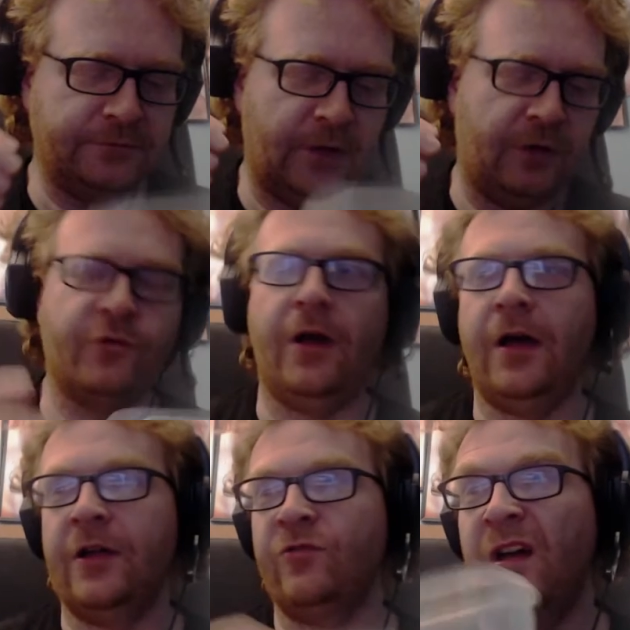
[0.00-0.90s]
or
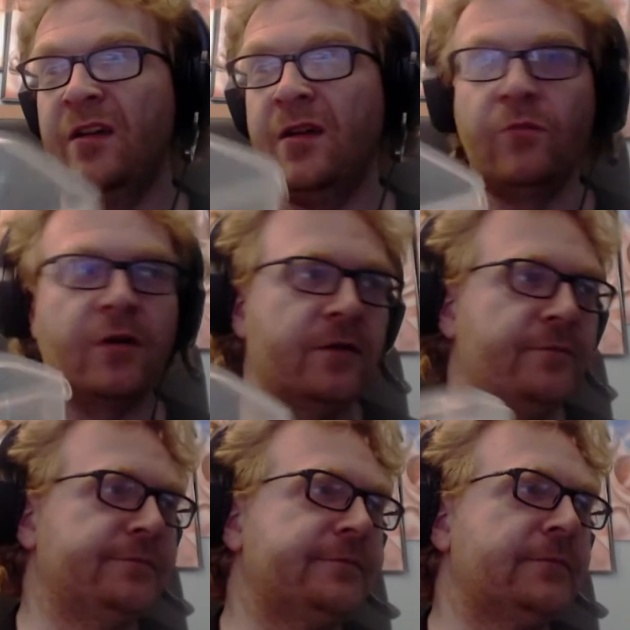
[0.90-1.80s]
draw draw a number,
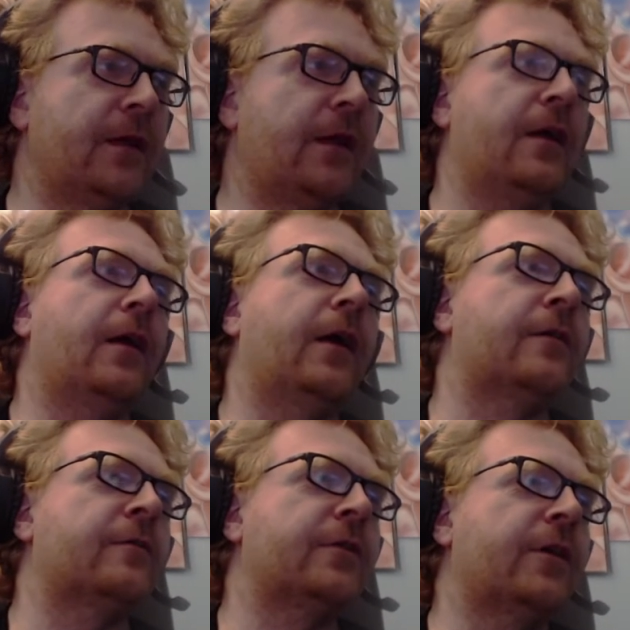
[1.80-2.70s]
and
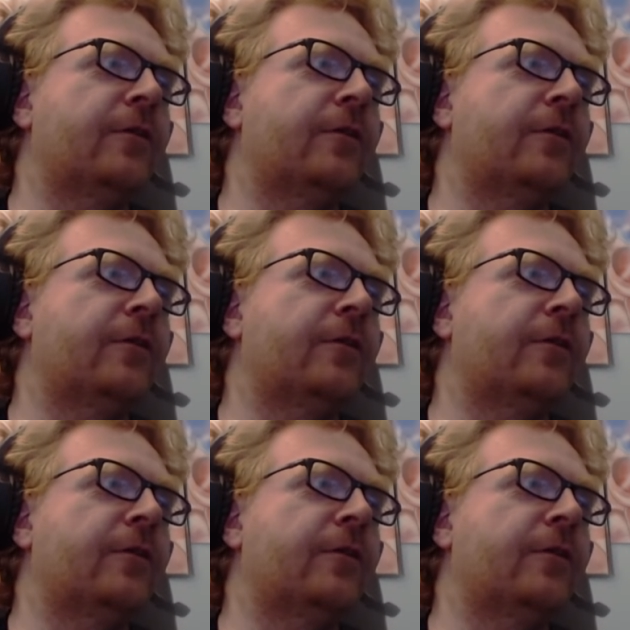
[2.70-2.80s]
it'll go